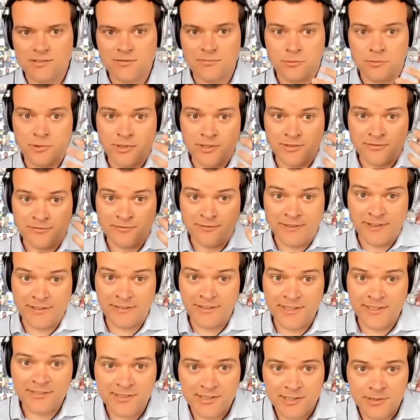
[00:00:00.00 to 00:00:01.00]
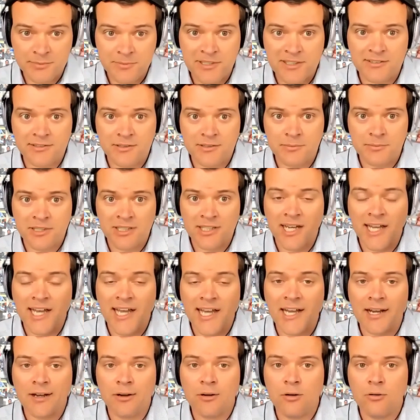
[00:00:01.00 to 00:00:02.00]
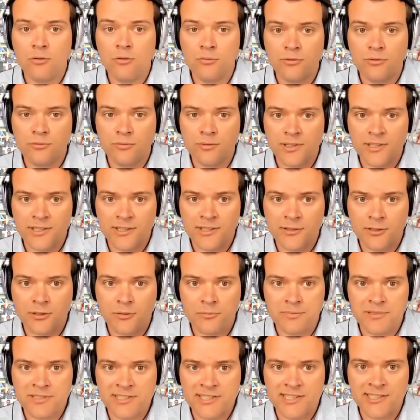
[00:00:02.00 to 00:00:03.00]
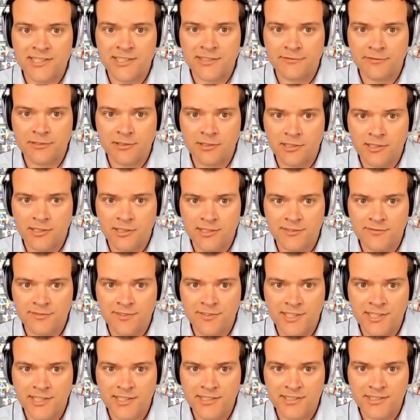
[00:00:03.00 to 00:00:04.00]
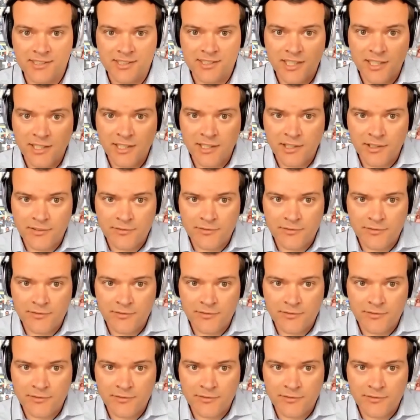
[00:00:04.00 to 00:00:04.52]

we're very transparent about what our compensation philosophy is. If